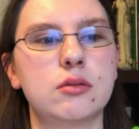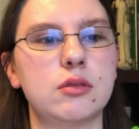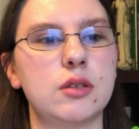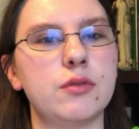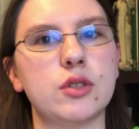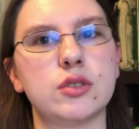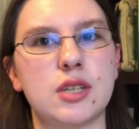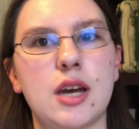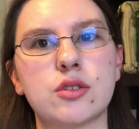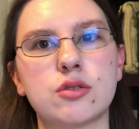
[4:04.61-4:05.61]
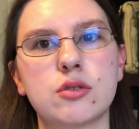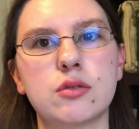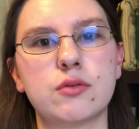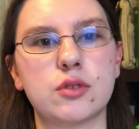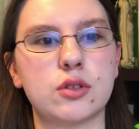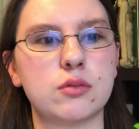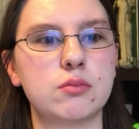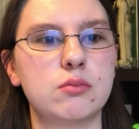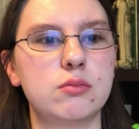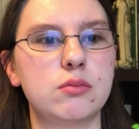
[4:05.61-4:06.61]
than feels natural for
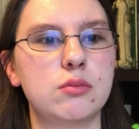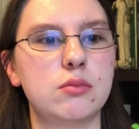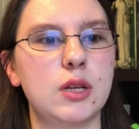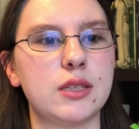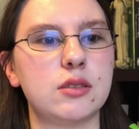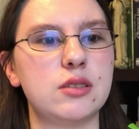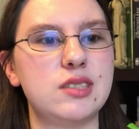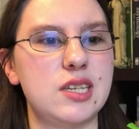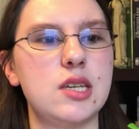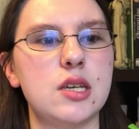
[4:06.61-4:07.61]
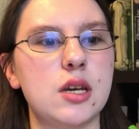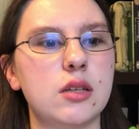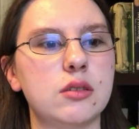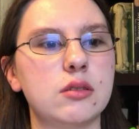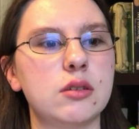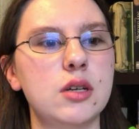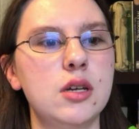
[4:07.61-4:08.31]
like the D and